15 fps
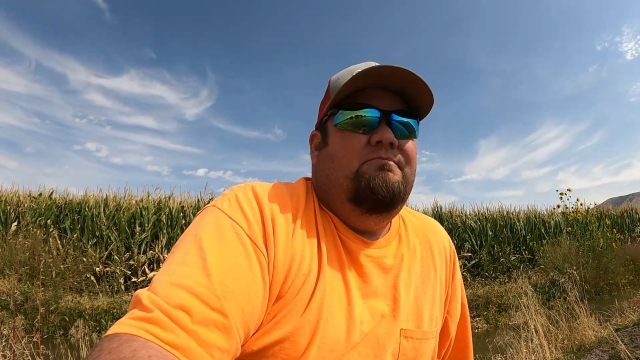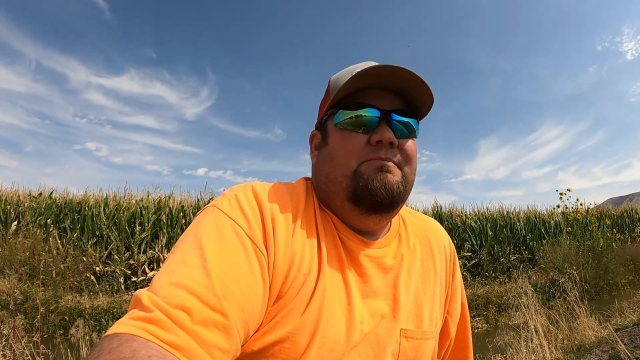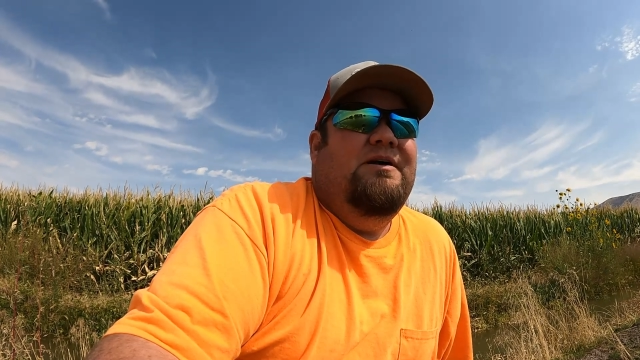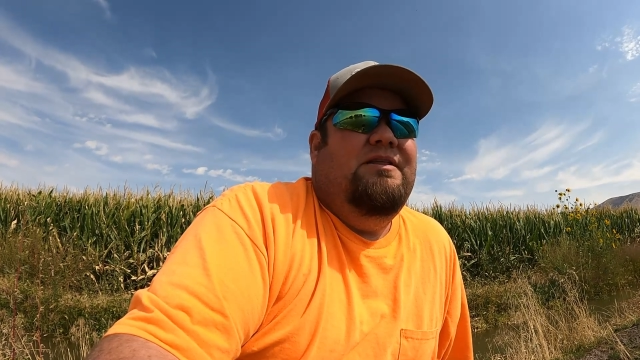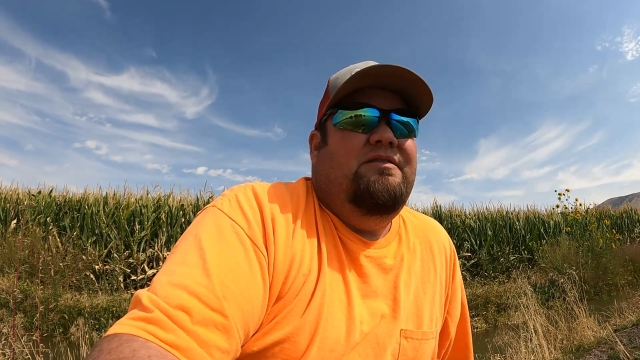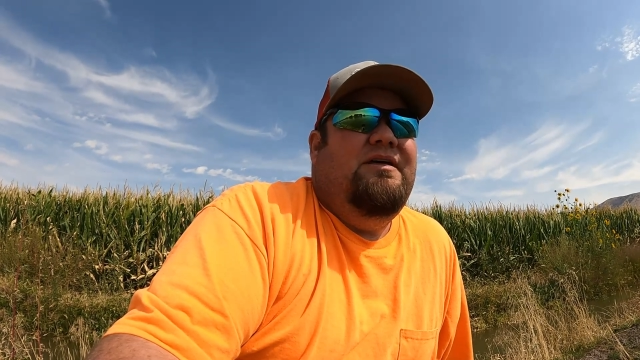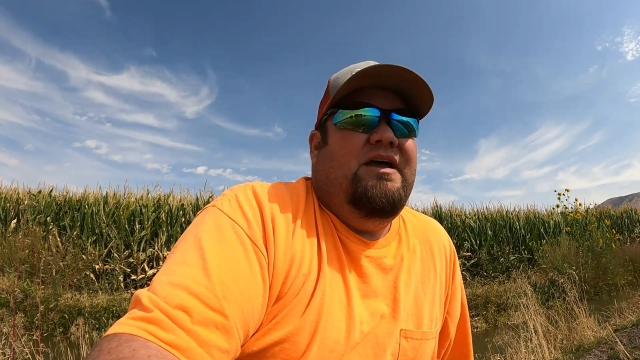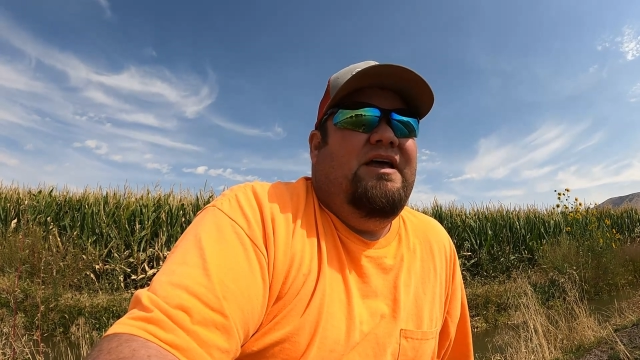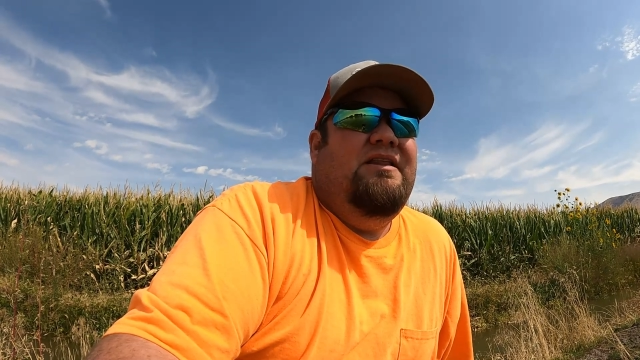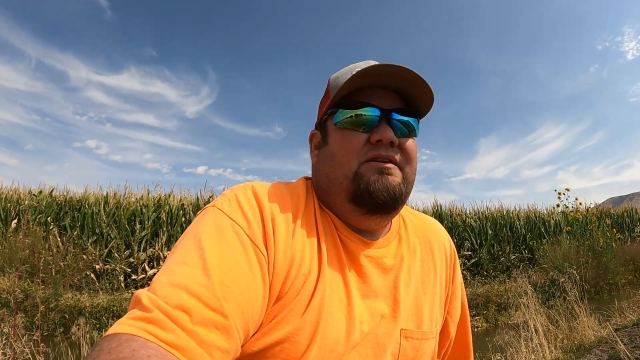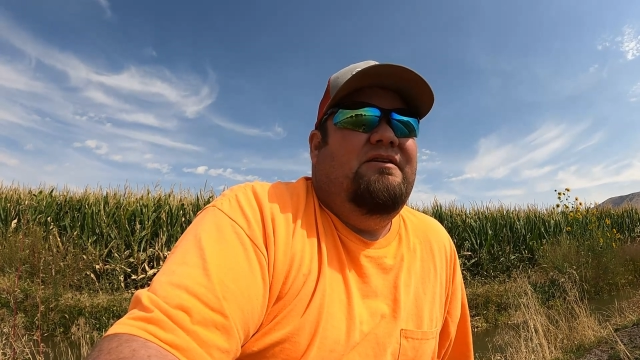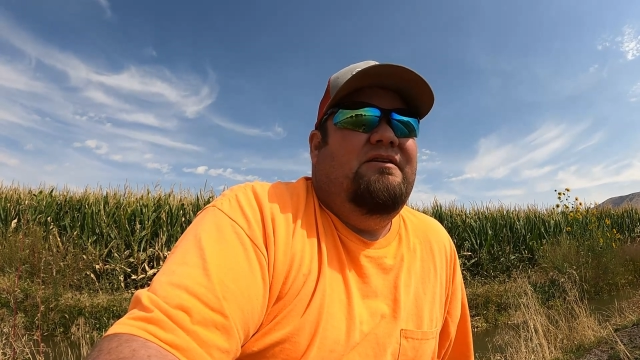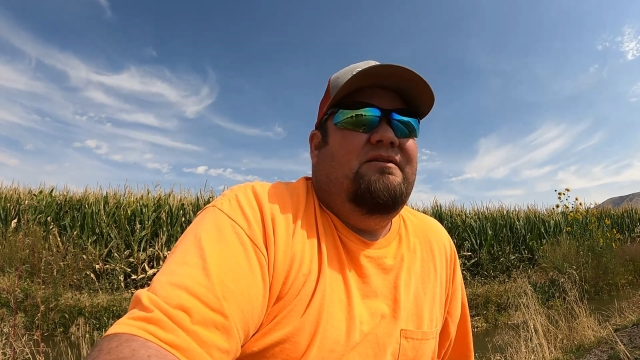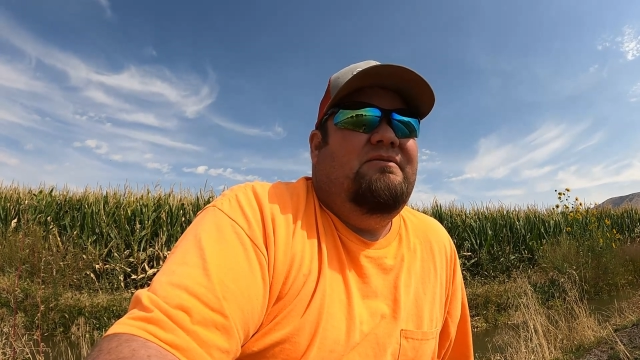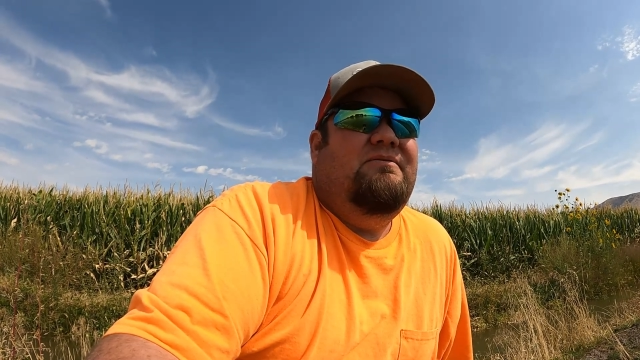but
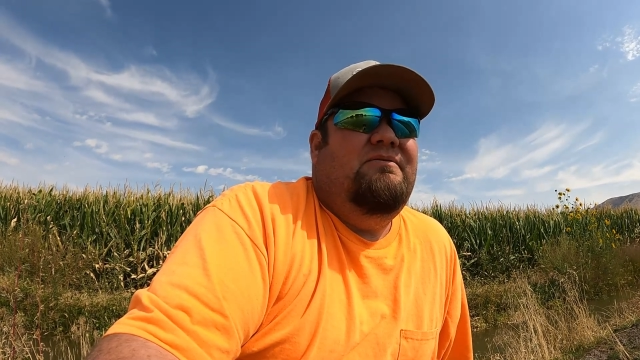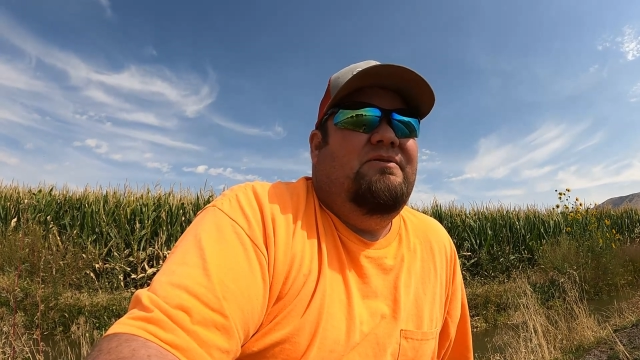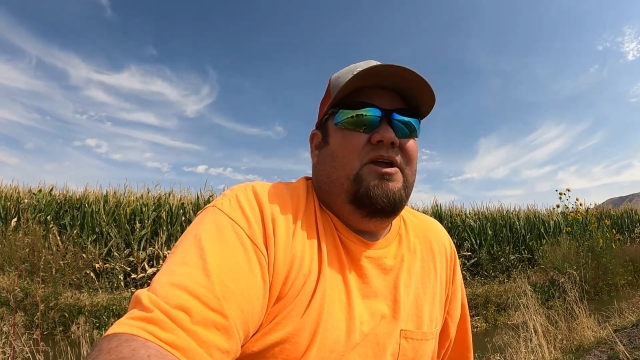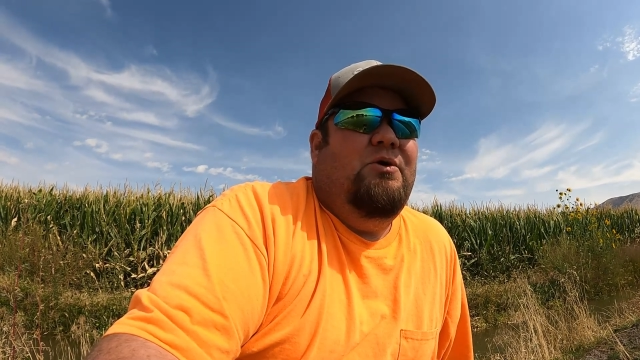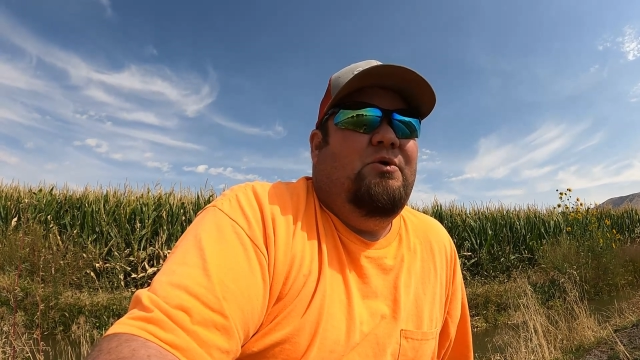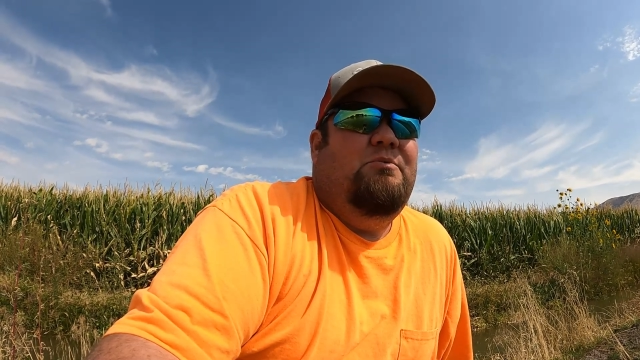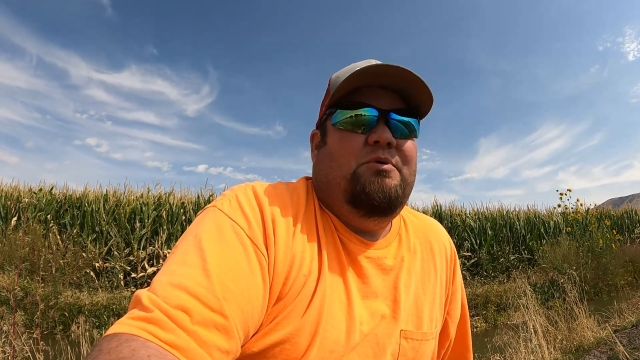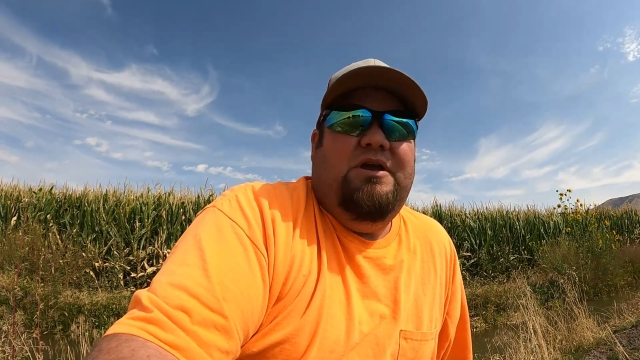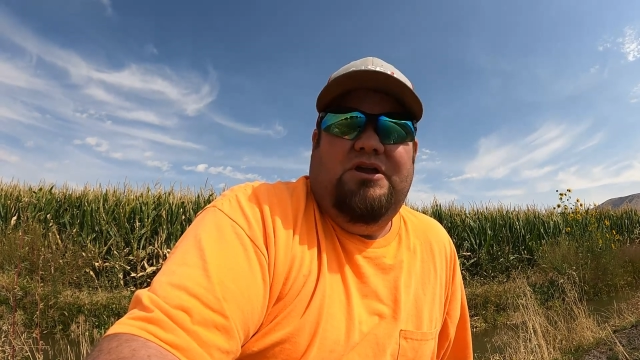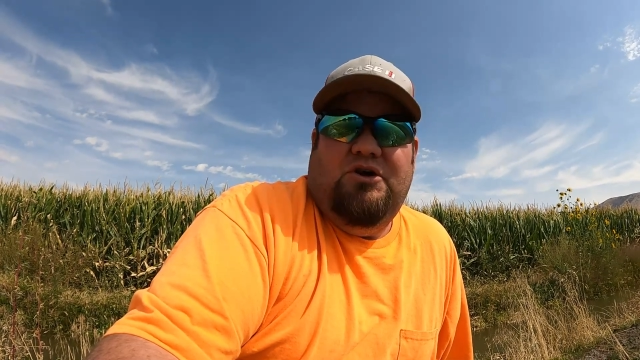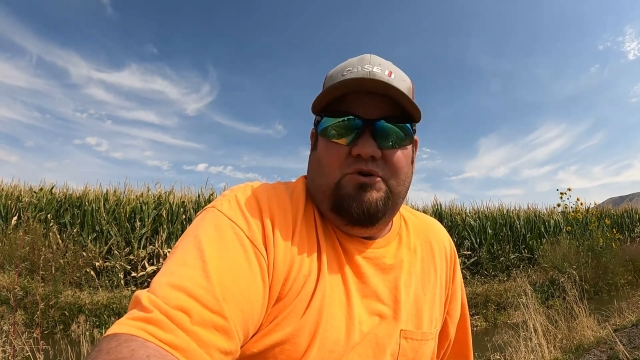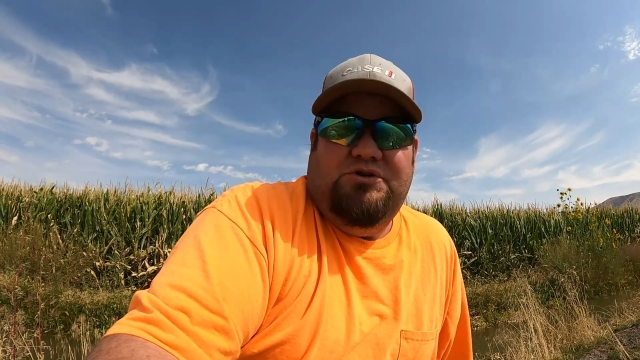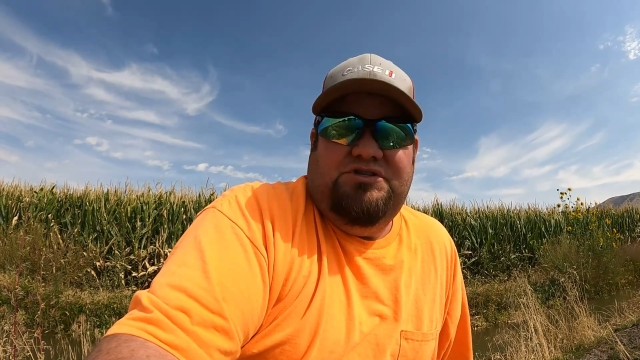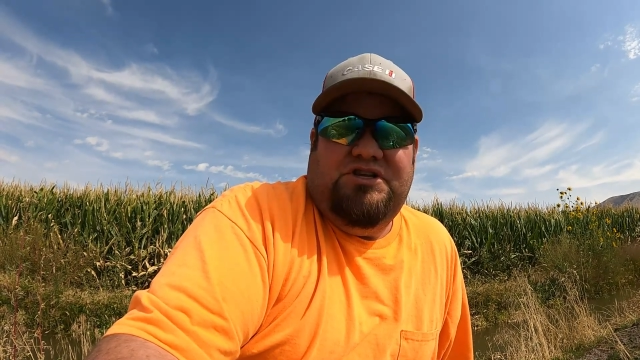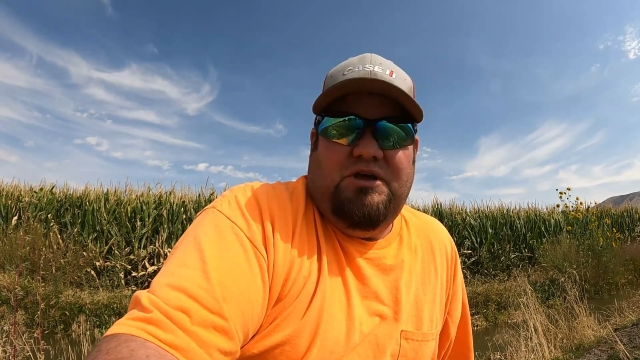then there would be
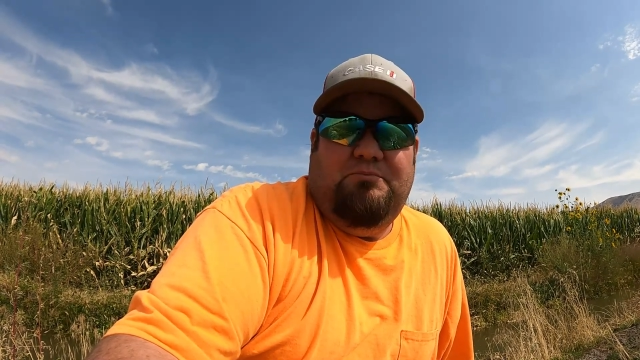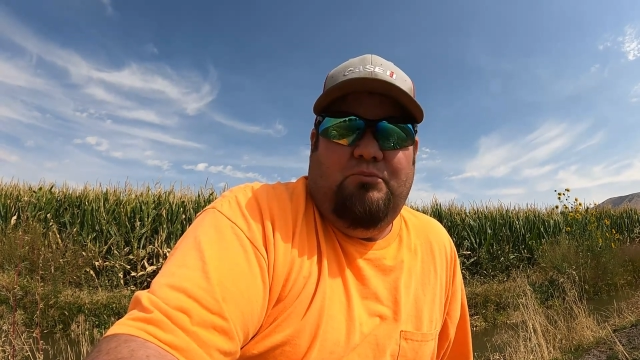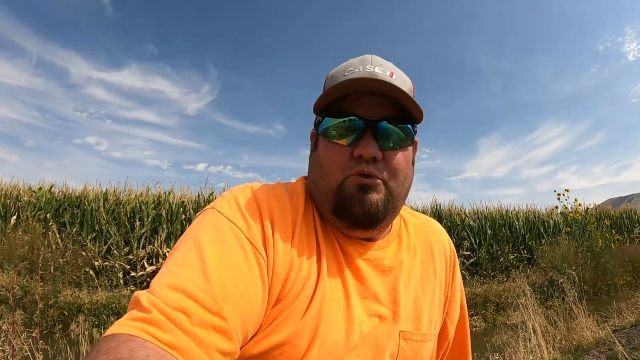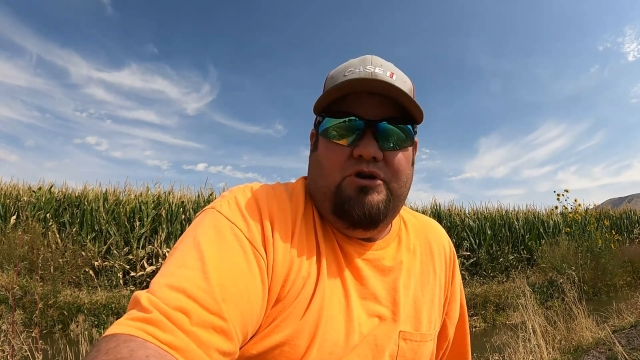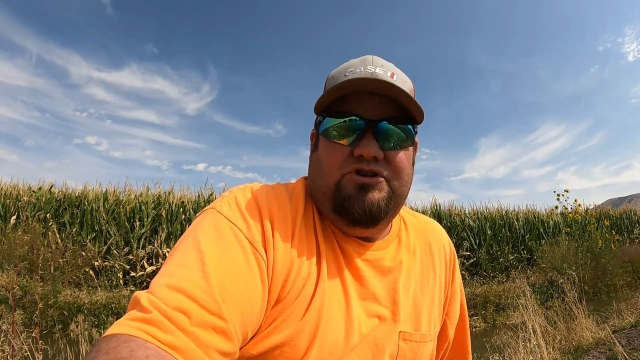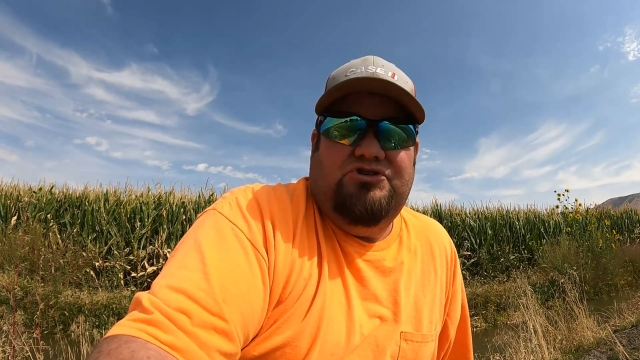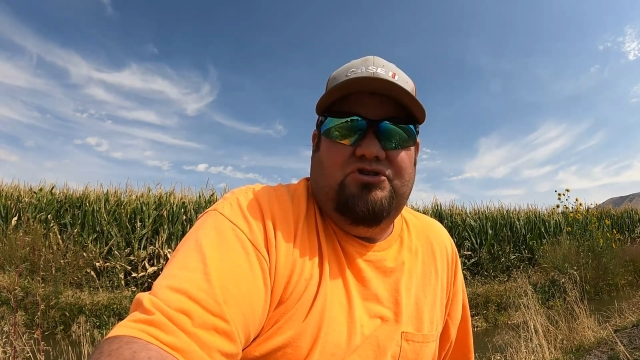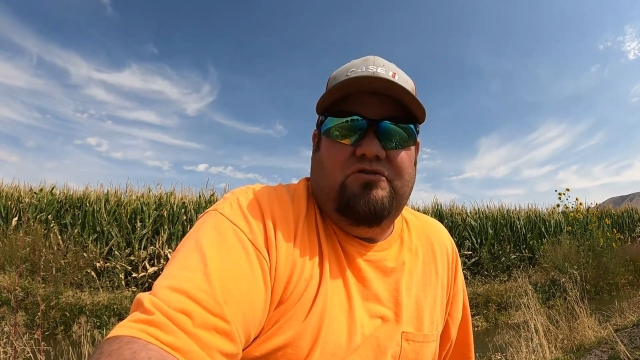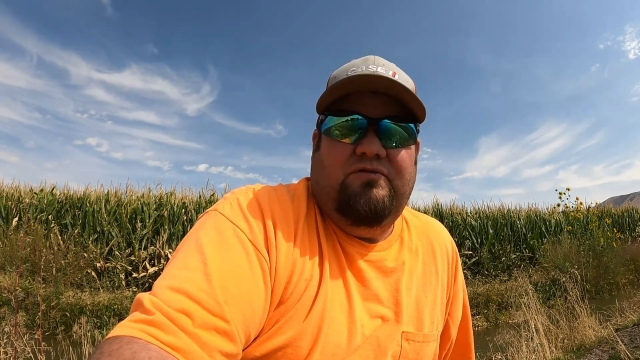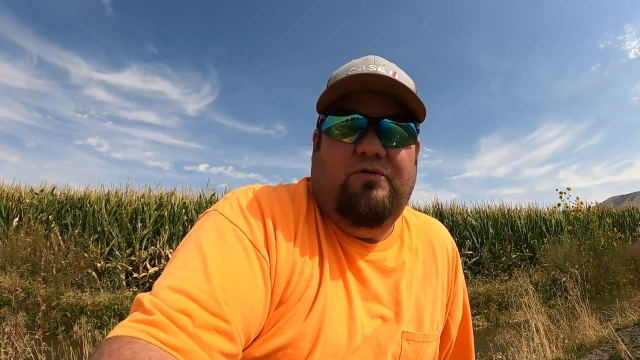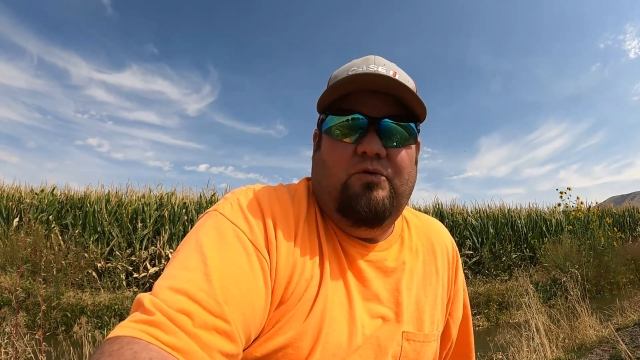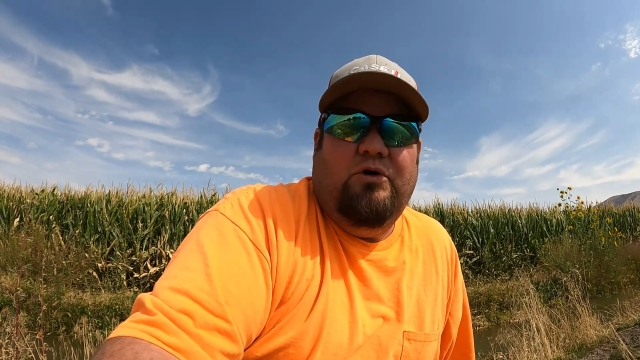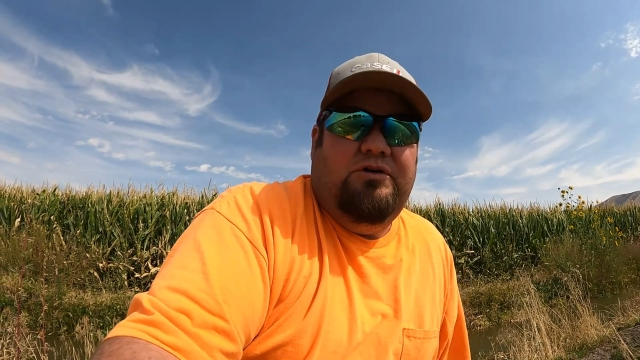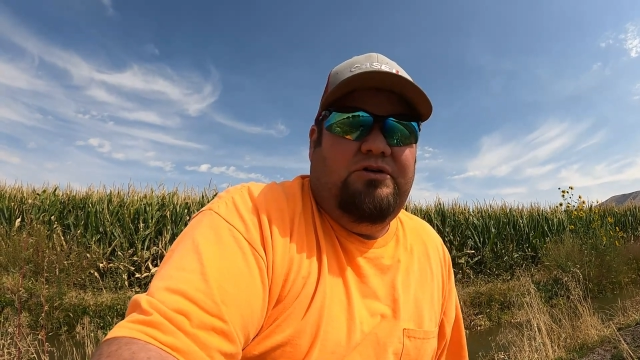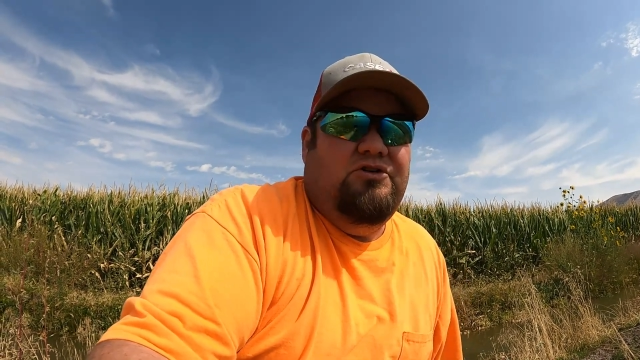no sub-moisture
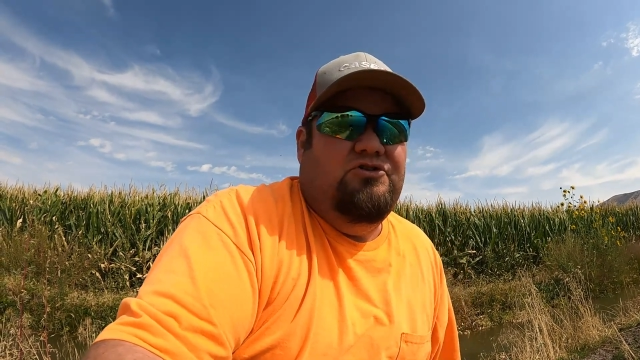for it